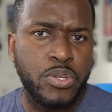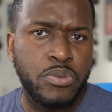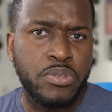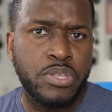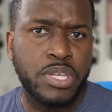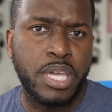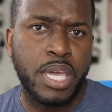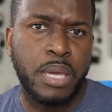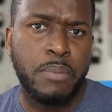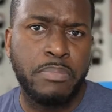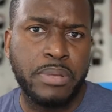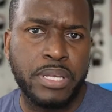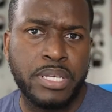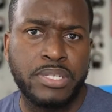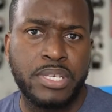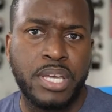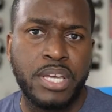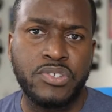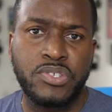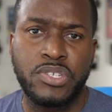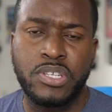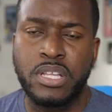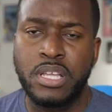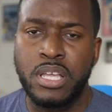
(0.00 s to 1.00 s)
during the gameplay
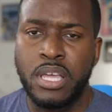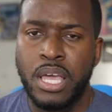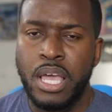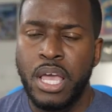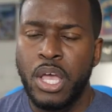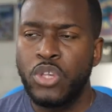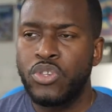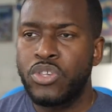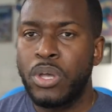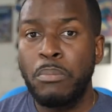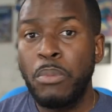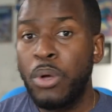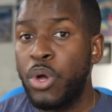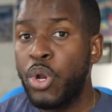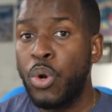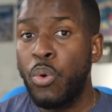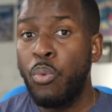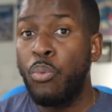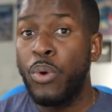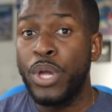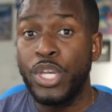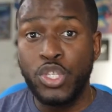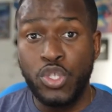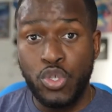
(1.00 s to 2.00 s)
session. So I'm not gonna
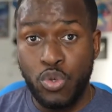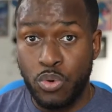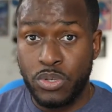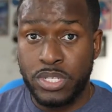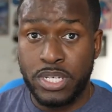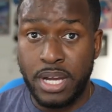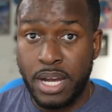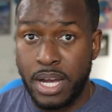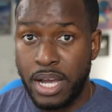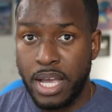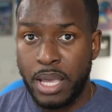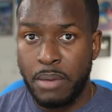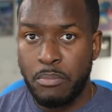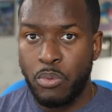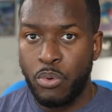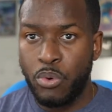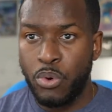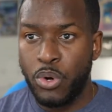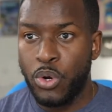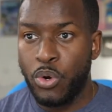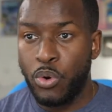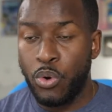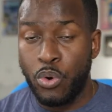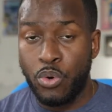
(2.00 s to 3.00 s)
waste your time.
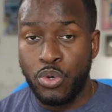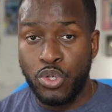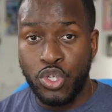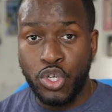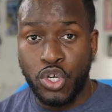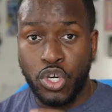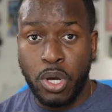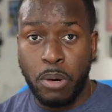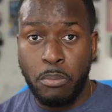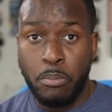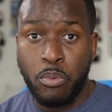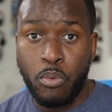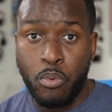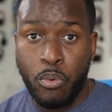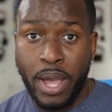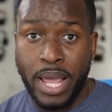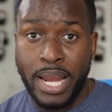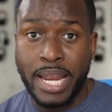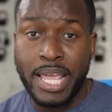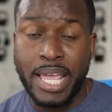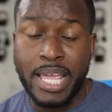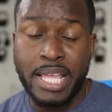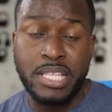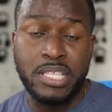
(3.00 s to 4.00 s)
We're gonna go jump jump
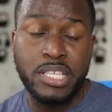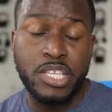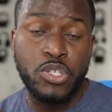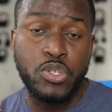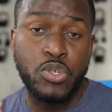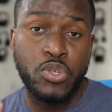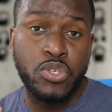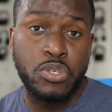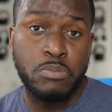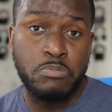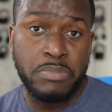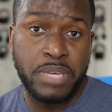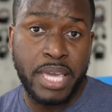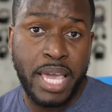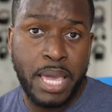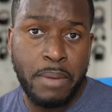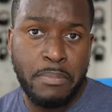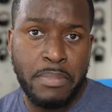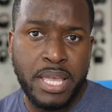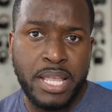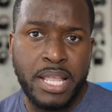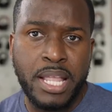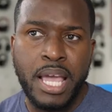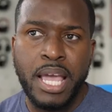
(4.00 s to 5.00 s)
right in into some
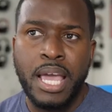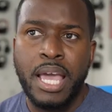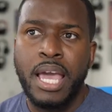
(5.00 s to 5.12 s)
gaming,